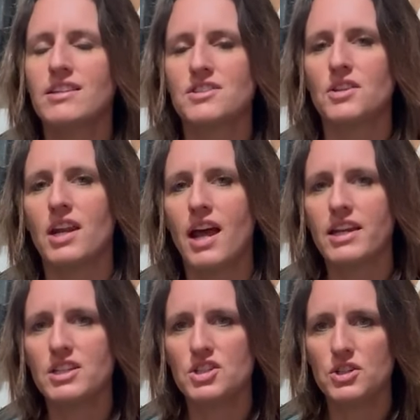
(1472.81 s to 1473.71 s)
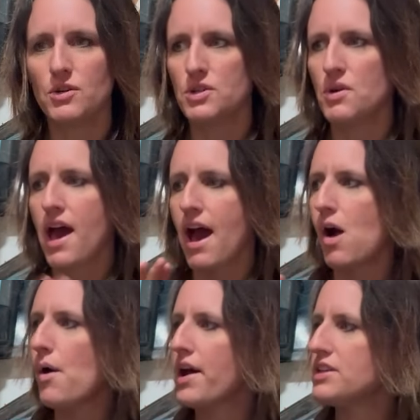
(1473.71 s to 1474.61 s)
so that I can show you
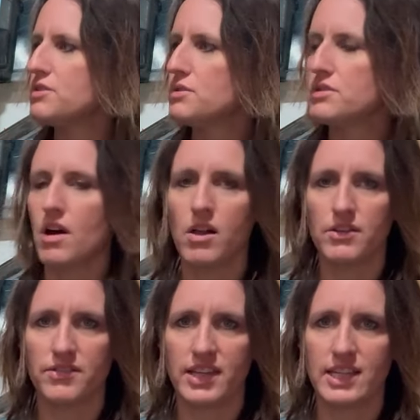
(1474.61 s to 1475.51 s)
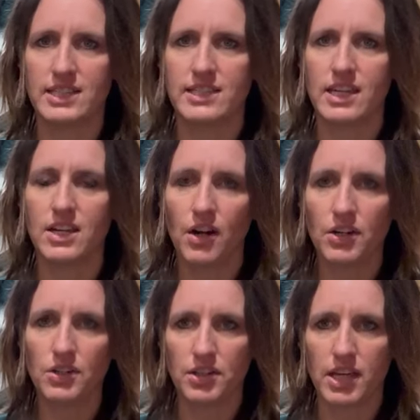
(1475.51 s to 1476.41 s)
how I use all of this in our
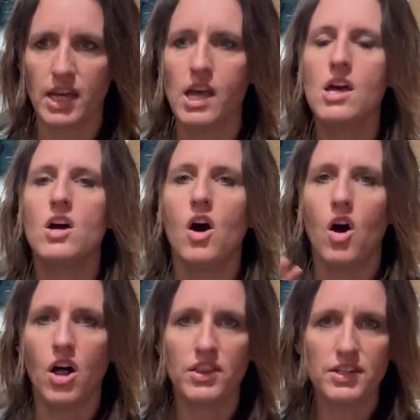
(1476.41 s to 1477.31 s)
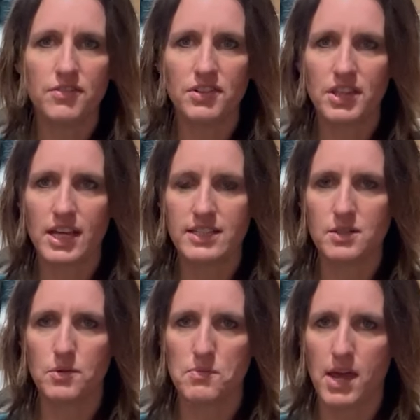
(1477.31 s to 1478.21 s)
cooking, all the different things that
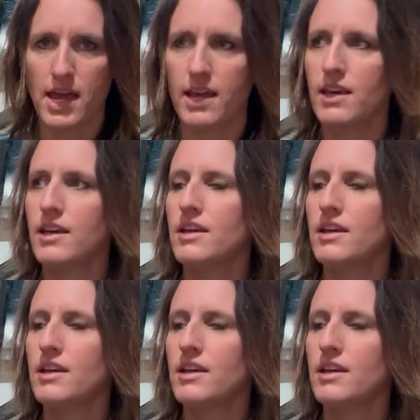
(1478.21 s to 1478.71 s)
we make.